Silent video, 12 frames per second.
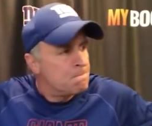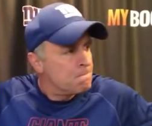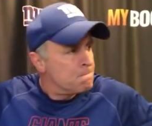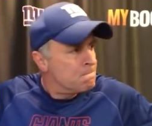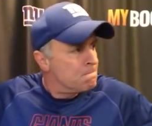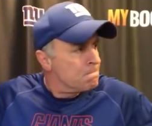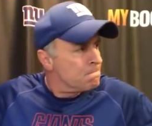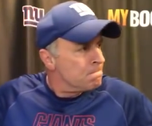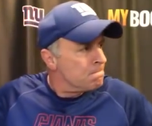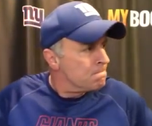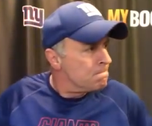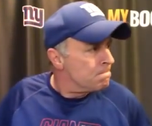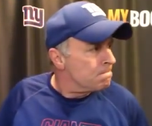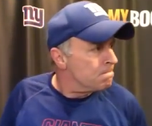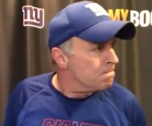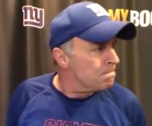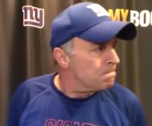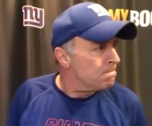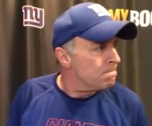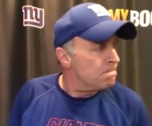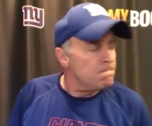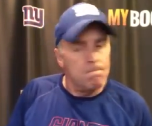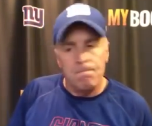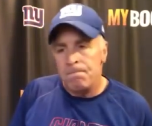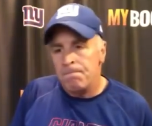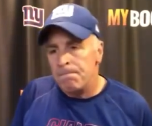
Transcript: (no one is talking)